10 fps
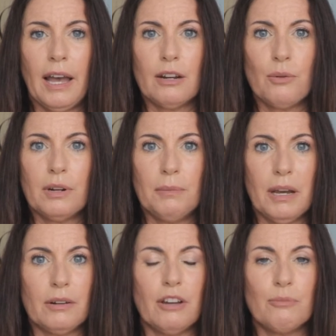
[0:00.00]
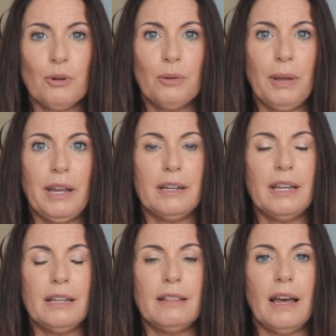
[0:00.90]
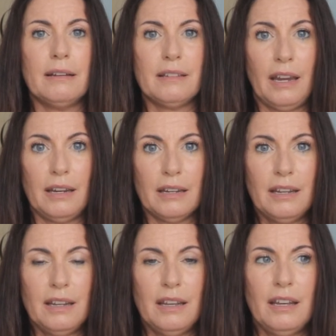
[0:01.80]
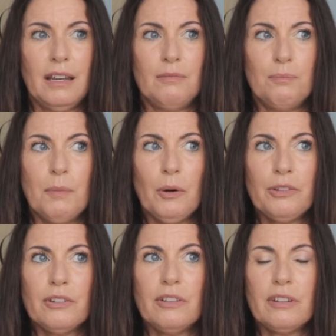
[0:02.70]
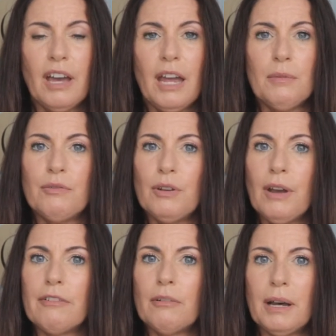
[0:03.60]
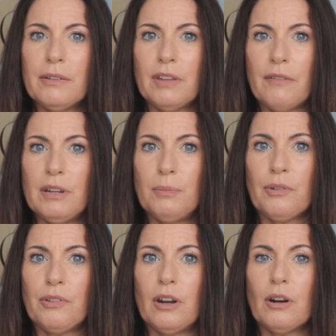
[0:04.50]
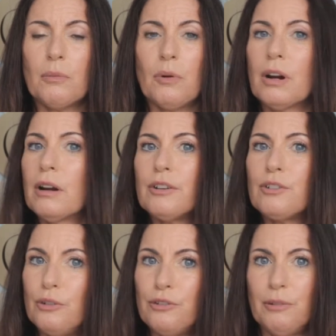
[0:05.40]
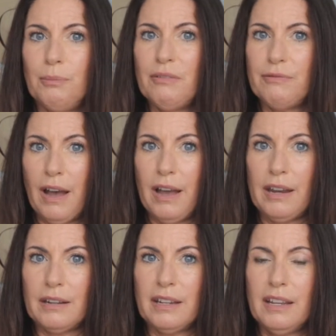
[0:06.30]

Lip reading: adequate amount of propane in that tank. Most of the time, if you have about 70% or more, you should be fine.